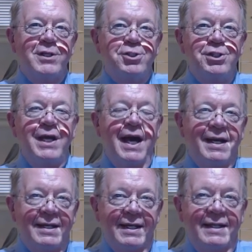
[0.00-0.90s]

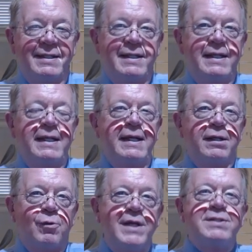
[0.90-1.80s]
Christianity.
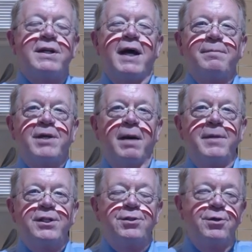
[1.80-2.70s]
The reason I'm
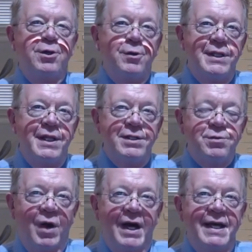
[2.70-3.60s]
coming to you in
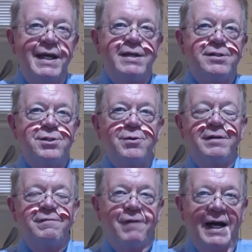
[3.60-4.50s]
this way is
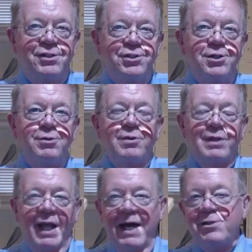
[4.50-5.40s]
to invite
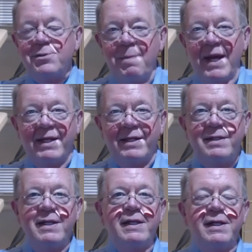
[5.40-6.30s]
you last
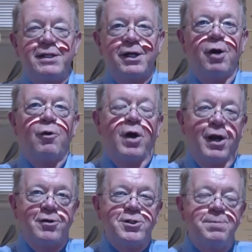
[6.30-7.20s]
minute to go
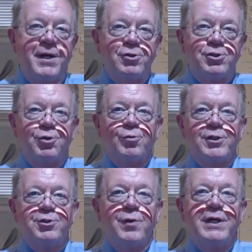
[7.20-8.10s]
on our spiritual
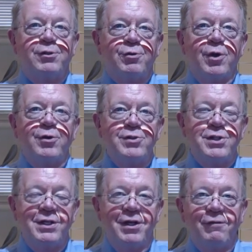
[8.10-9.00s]
retreat
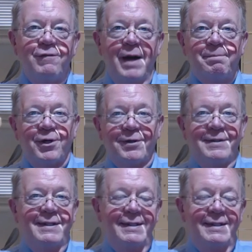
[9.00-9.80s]
cruise in November.